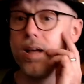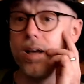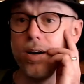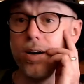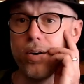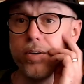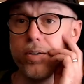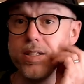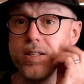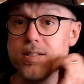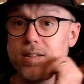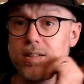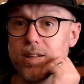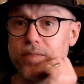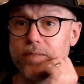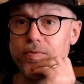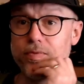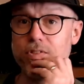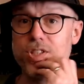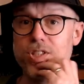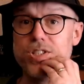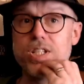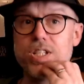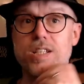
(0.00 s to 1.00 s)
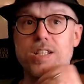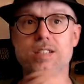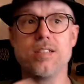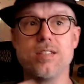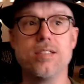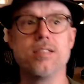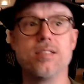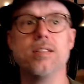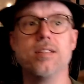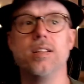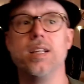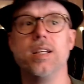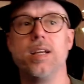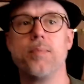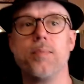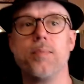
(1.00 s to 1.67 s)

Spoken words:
always loved the Justice League.